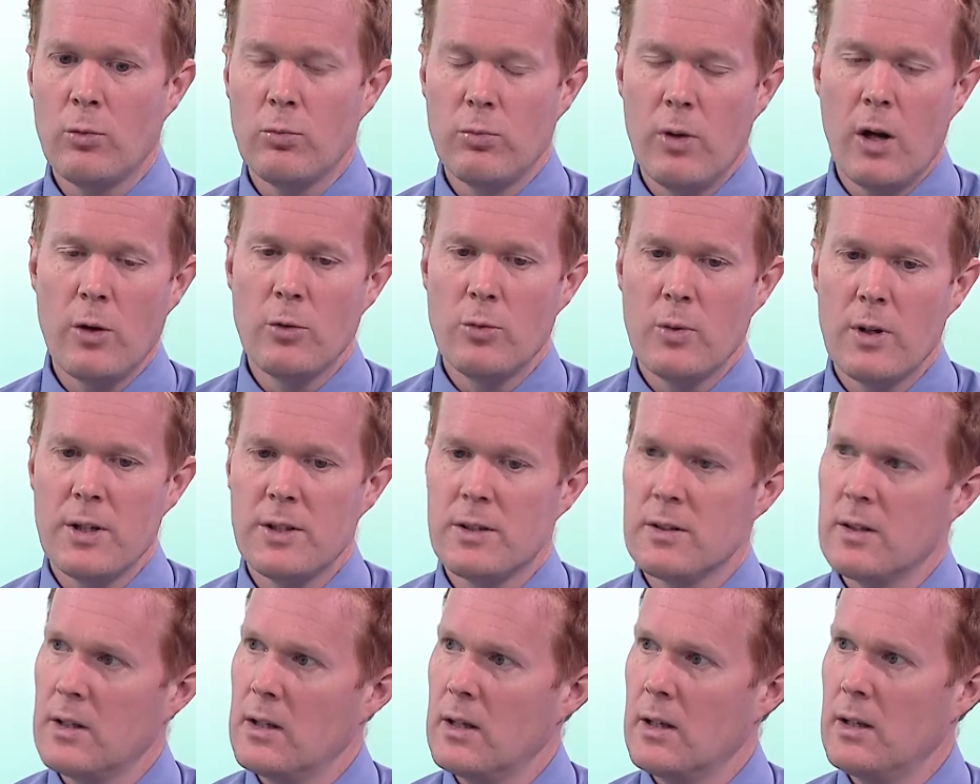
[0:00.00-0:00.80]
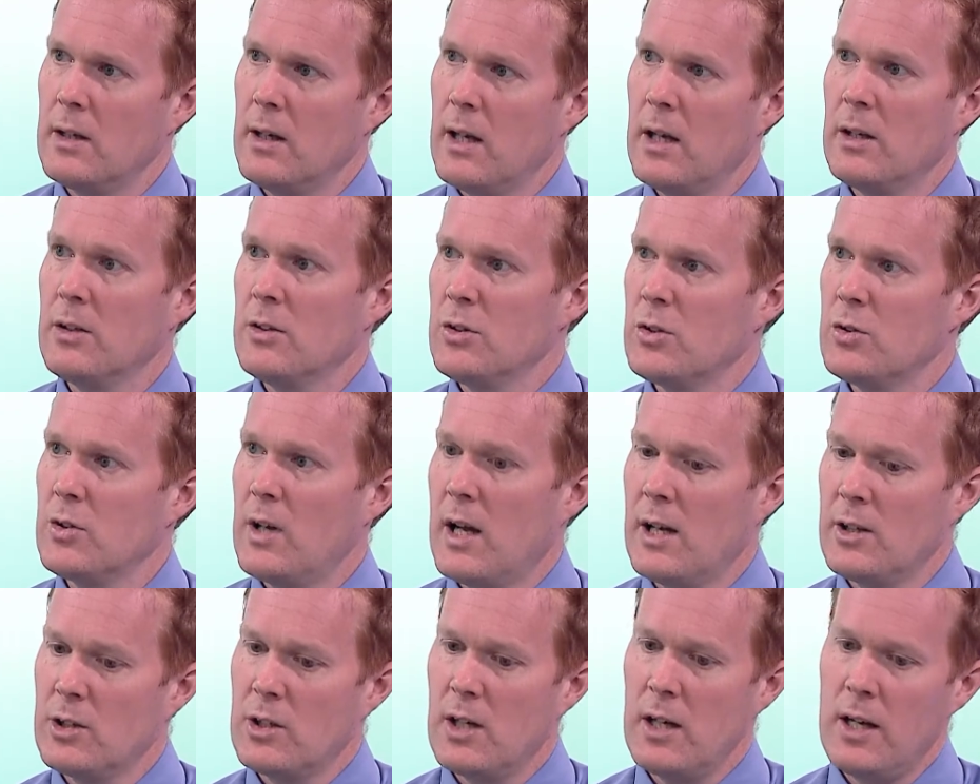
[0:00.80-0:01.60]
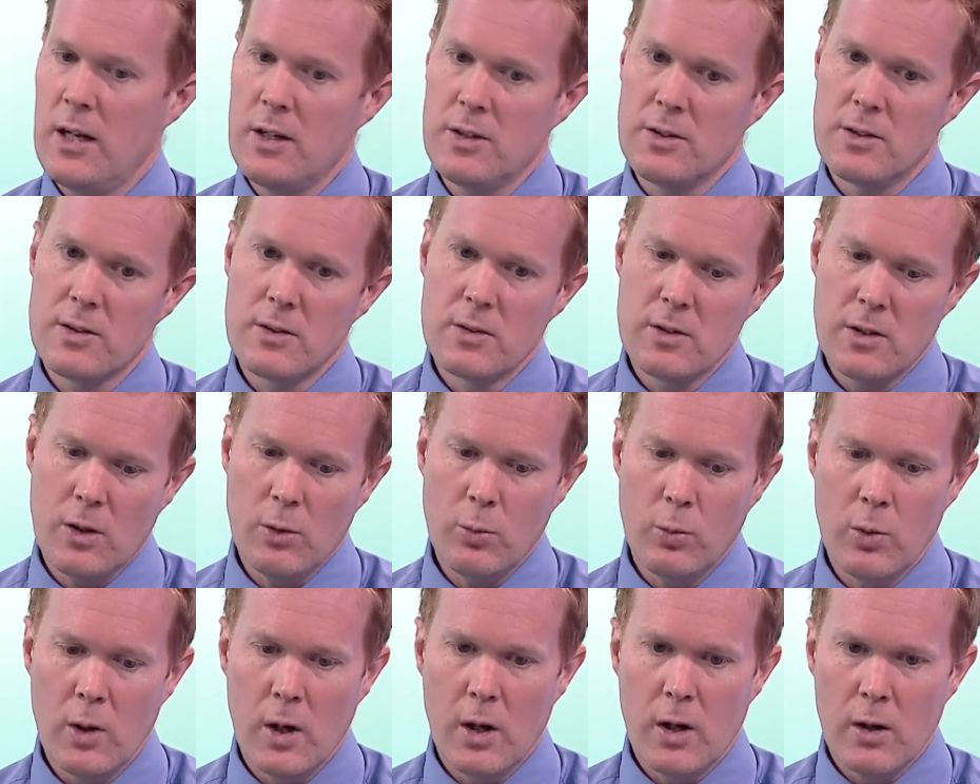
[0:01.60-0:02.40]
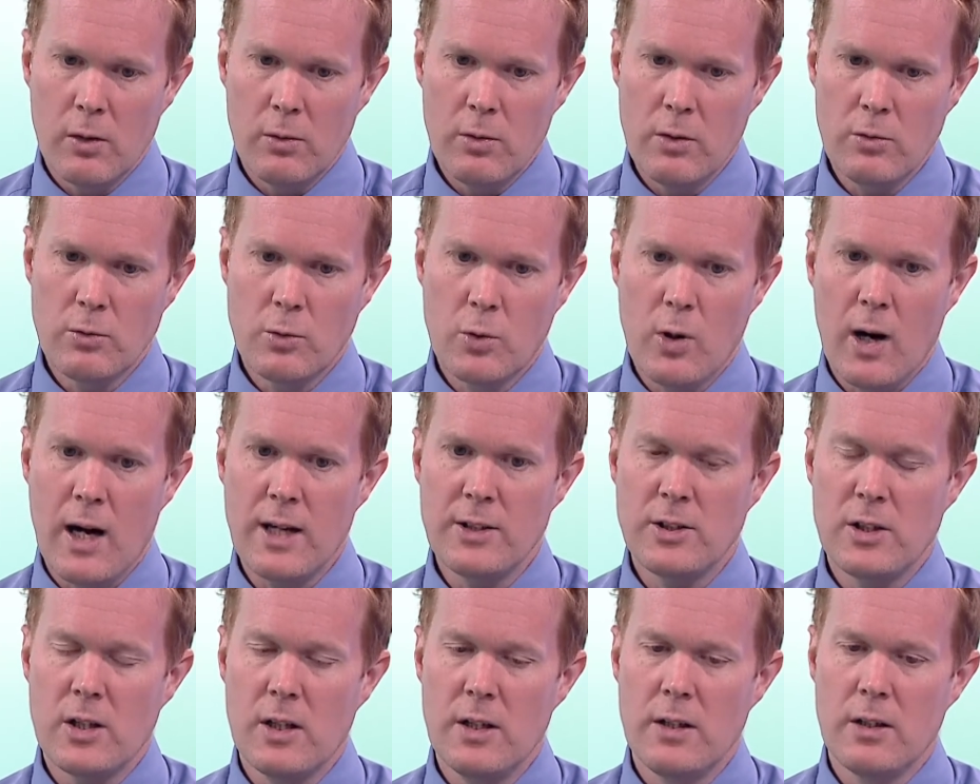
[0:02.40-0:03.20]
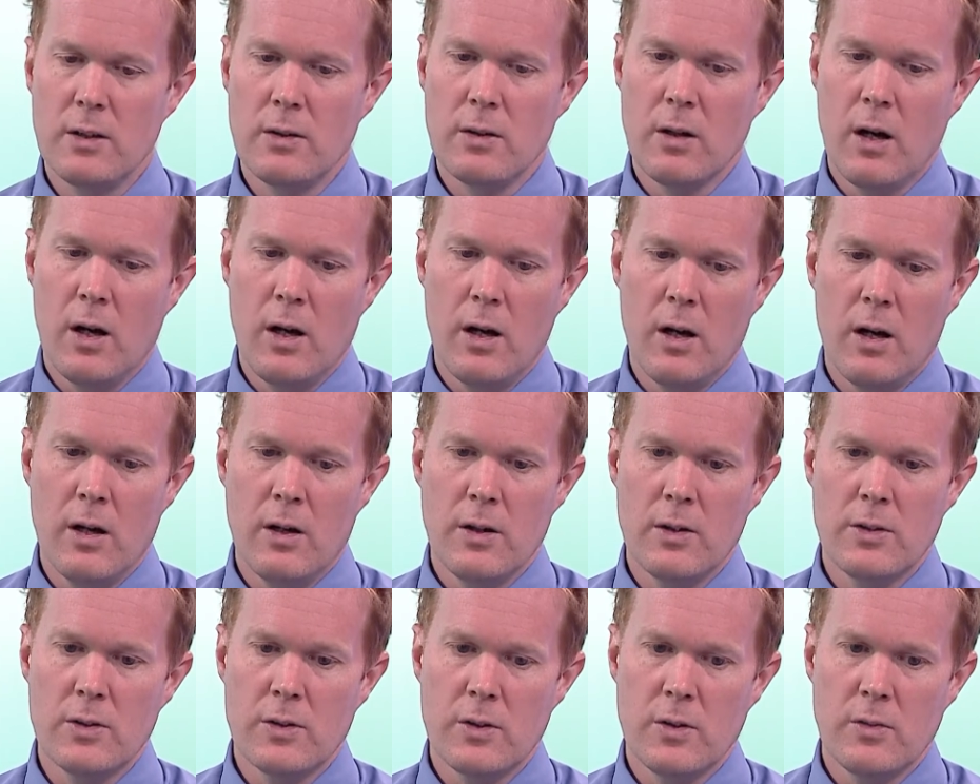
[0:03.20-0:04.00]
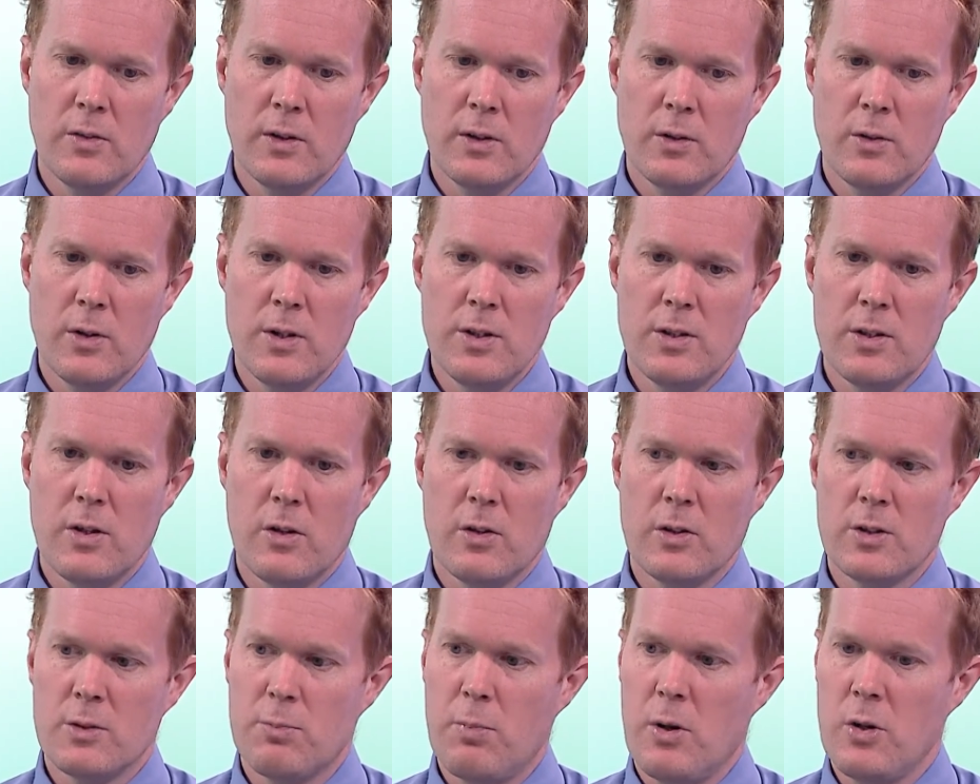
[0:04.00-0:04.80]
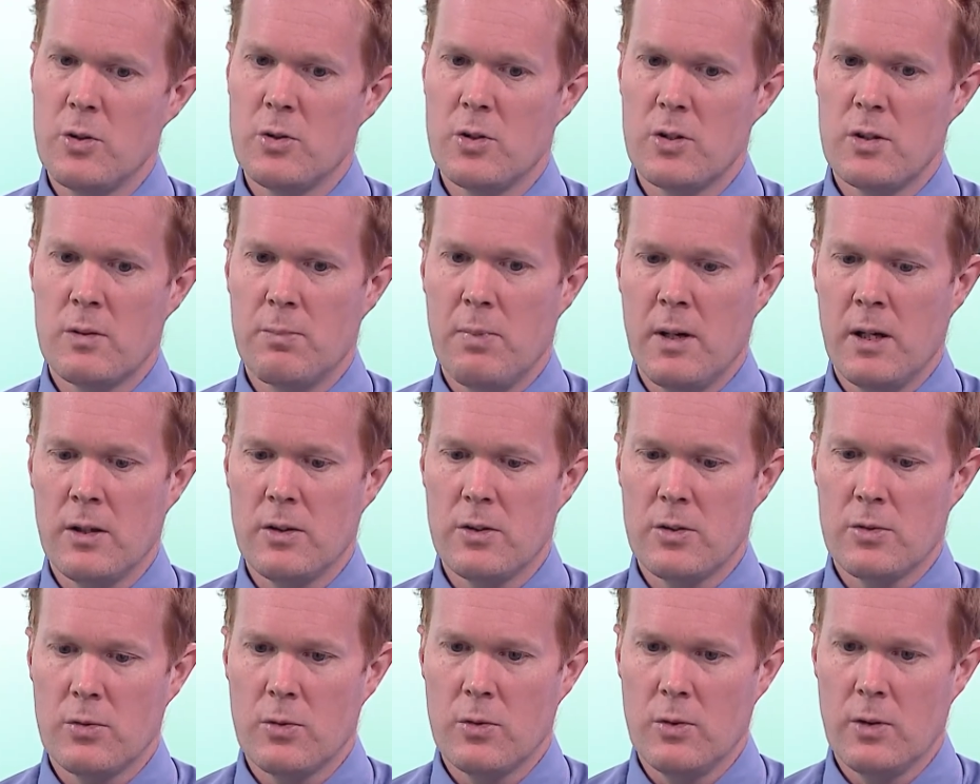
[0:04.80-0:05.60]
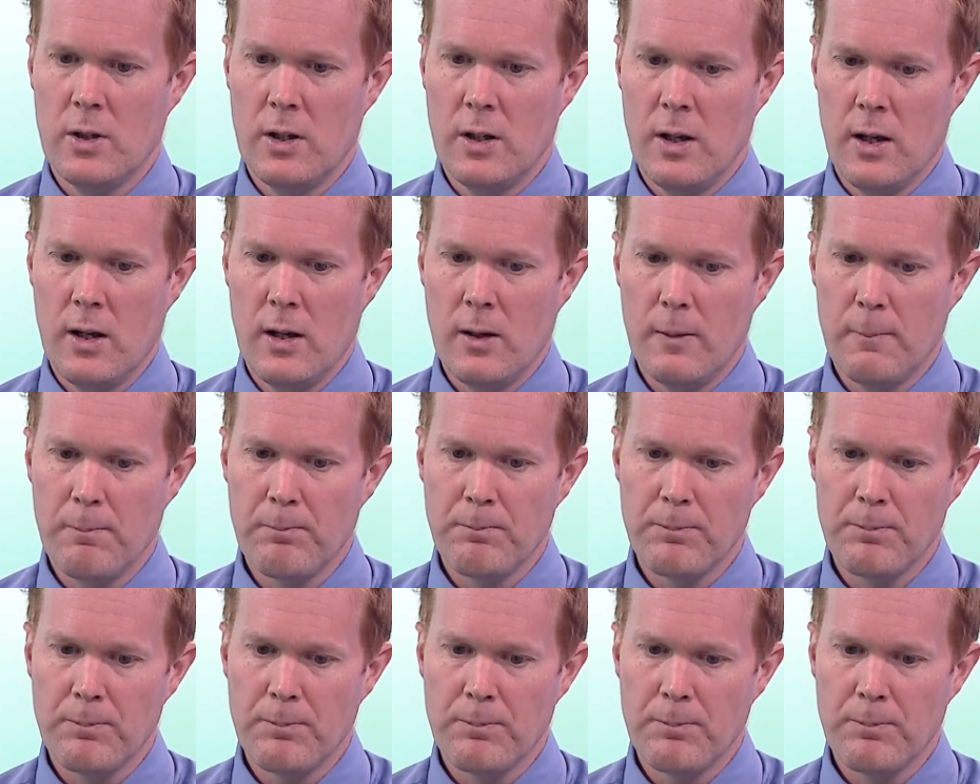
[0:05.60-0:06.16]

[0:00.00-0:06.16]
low risk the industry actually is. So we've gradually sort of increased our exposure to banks through the year.